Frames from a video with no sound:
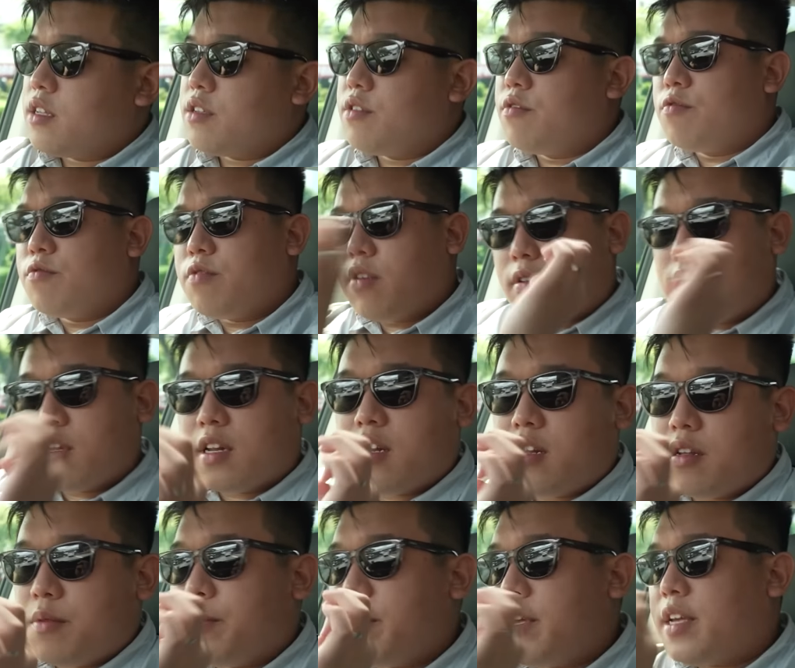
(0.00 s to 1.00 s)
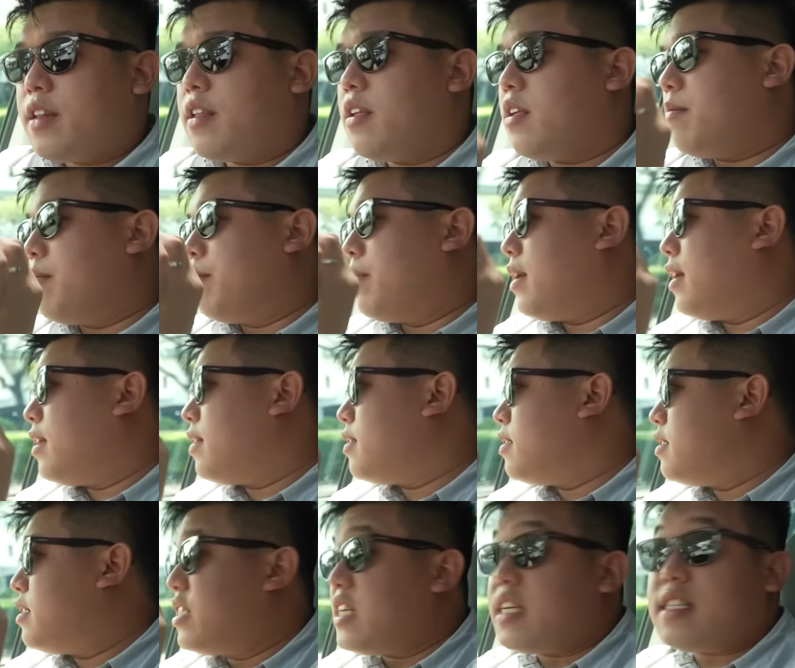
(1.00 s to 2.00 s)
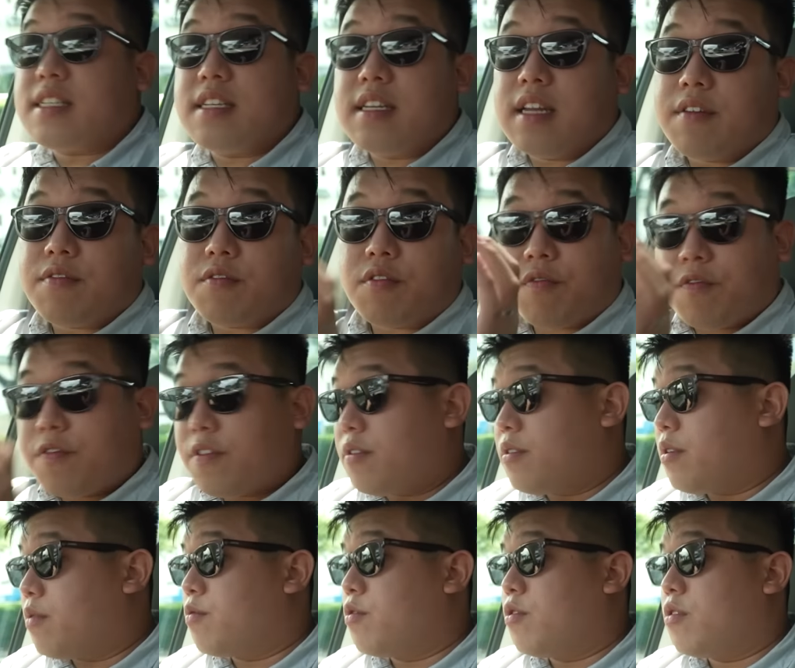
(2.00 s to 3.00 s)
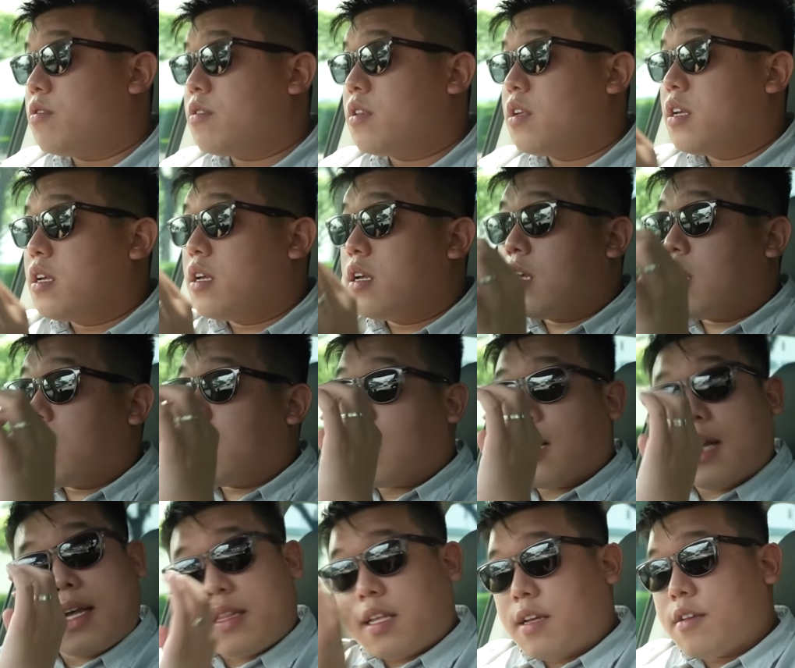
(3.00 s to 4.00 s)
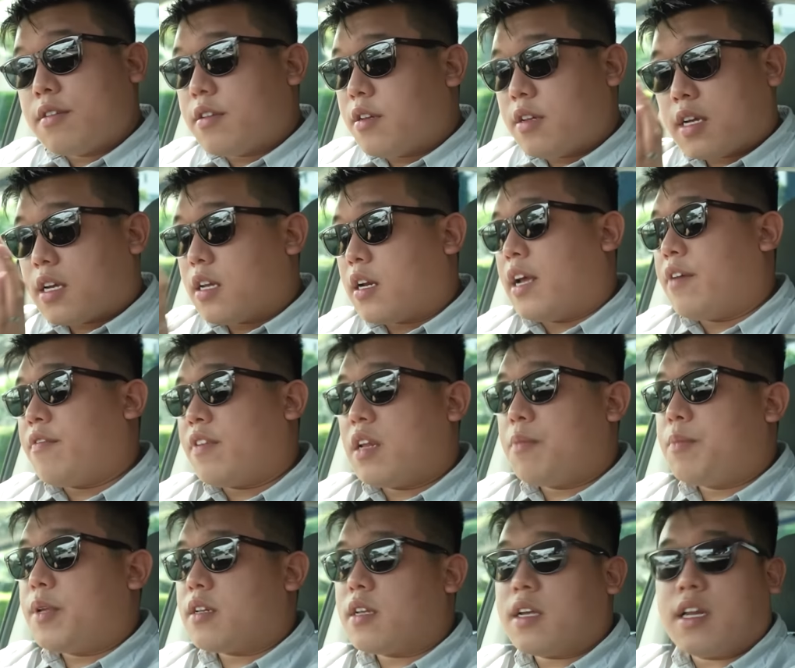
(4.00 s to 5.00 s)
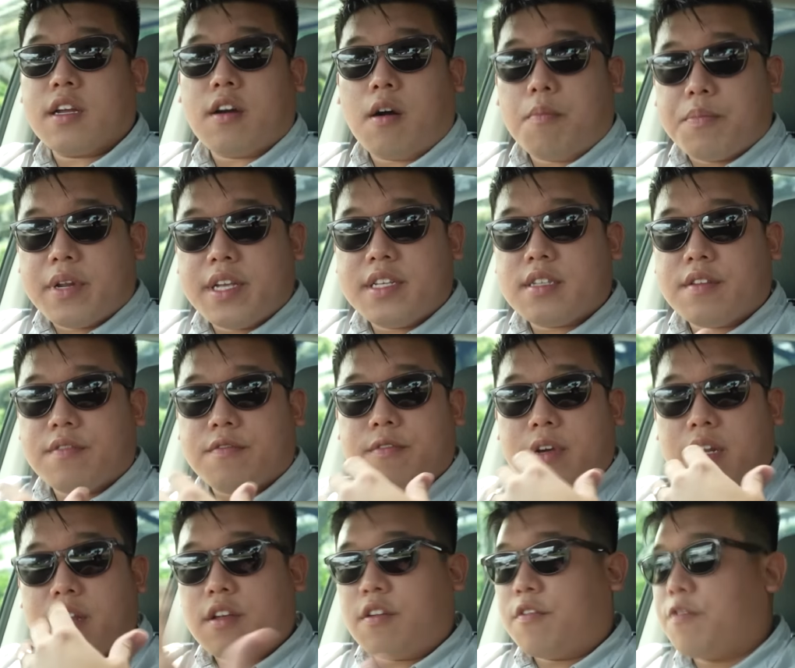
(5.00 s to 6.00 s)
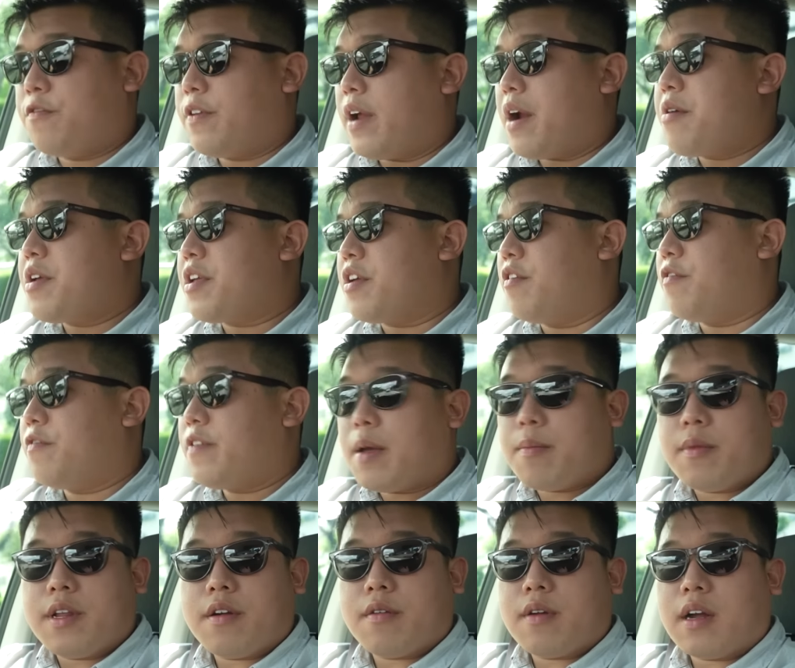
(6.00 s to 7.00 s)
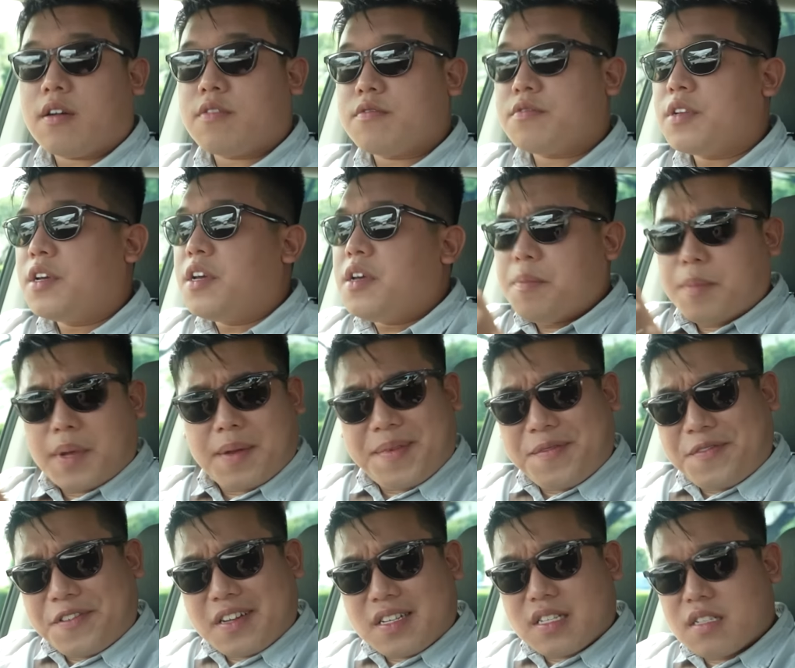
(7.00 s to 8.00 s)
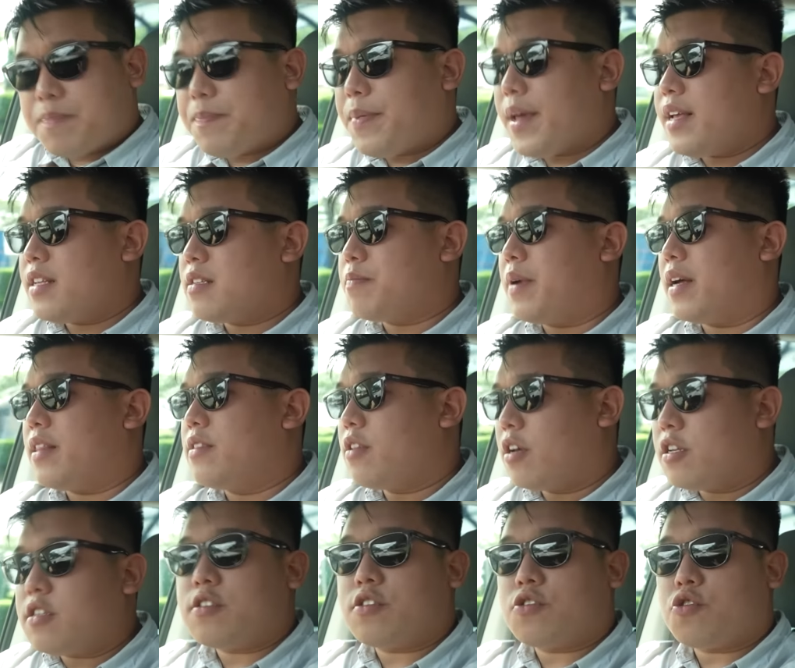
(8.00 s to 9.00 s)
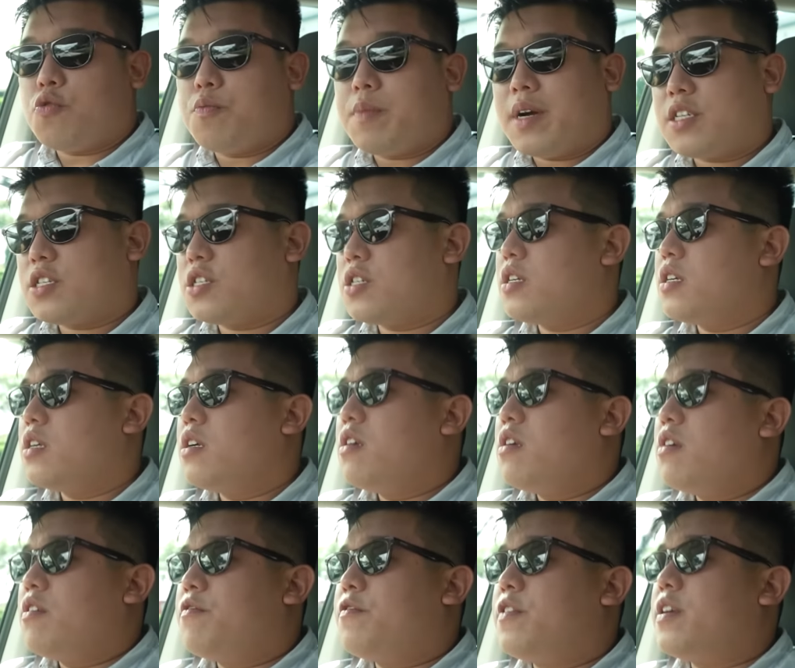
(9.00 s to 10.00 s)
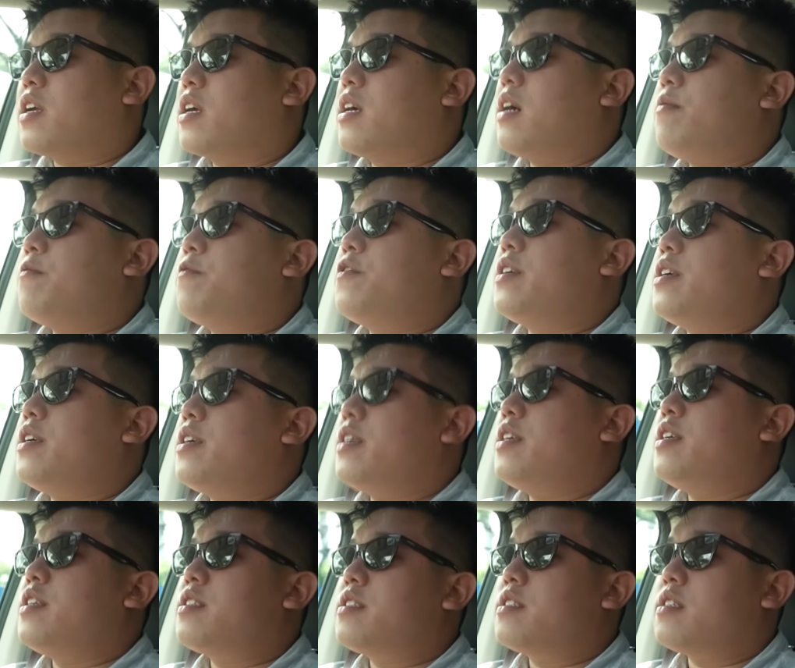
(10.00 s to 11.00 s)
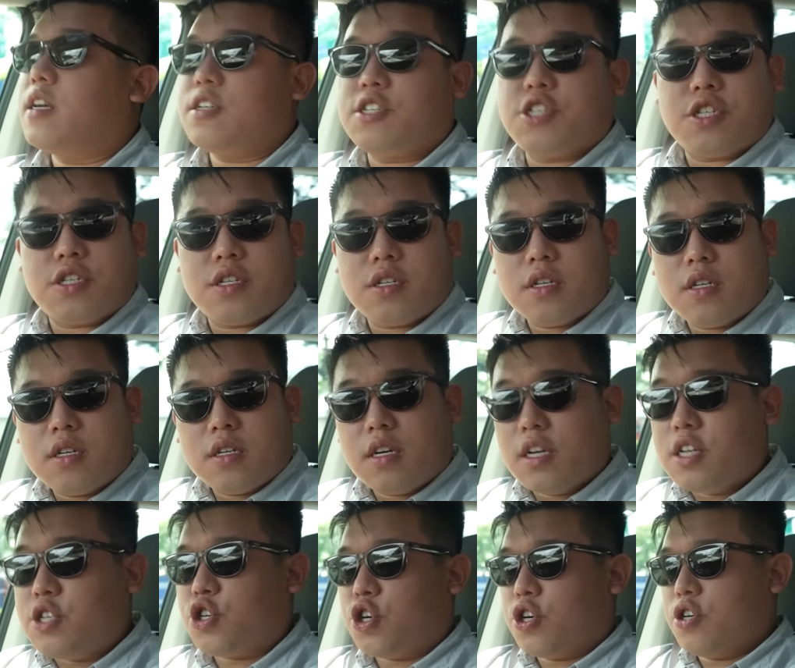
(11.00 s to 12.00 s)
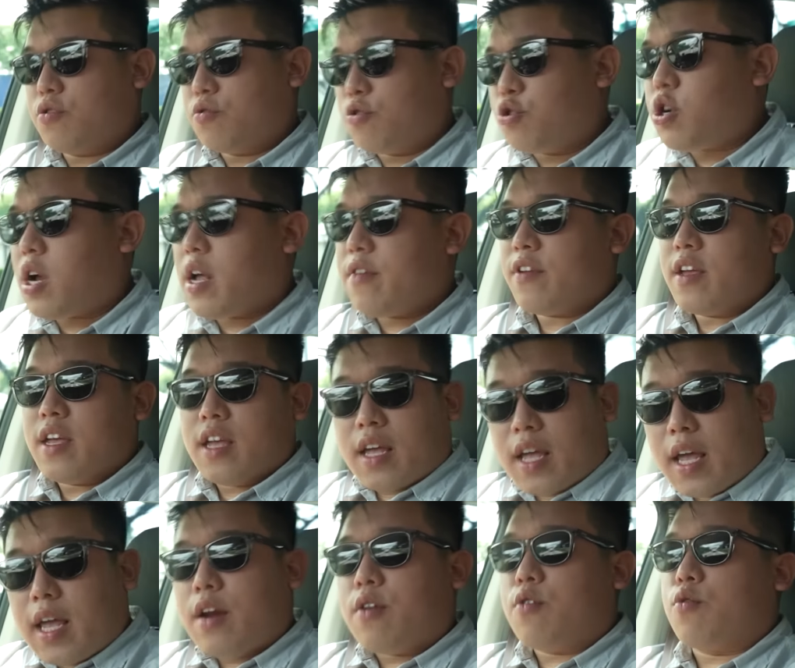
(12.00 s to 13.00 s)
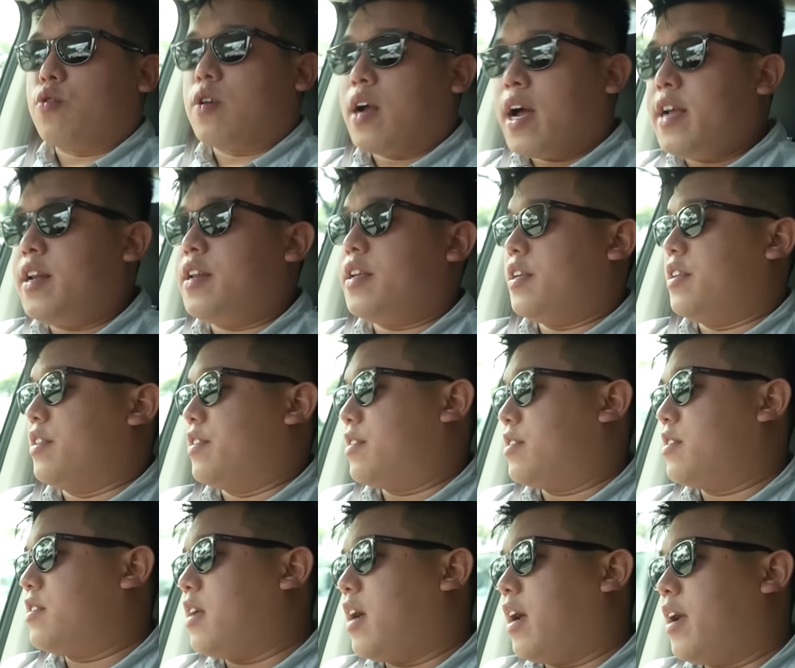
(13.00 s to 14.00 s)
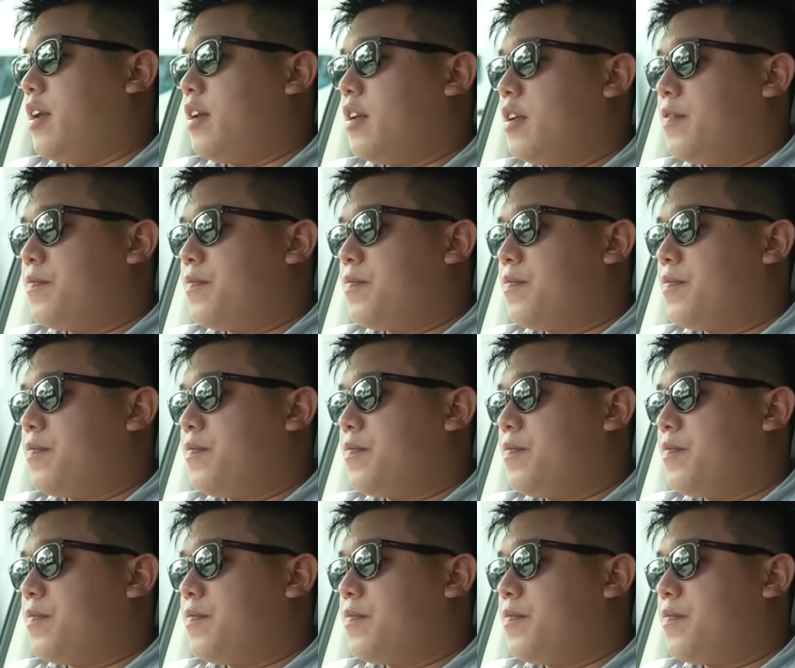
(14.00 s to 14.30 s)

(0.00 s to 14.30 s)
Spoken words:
roll a little bit, but just enough to feel the road. I tell you, you're not gonna have any complaints if whether you're ferrying your family around, maybe for the space, but not so much for the comfort. It is such a joy to drive and ride inside